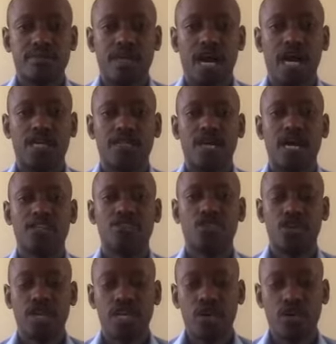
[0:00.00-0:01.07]
And at
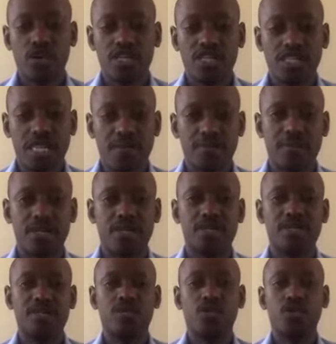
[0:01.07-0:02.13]
Janaki Holdings Limited,
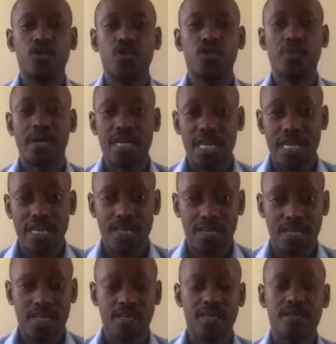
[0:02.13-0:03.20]
we do money
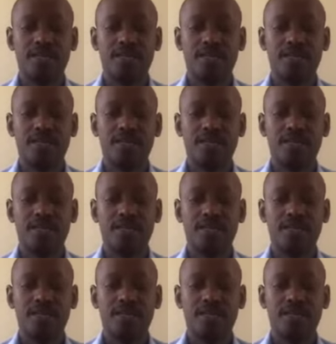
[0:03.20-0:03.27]
lending.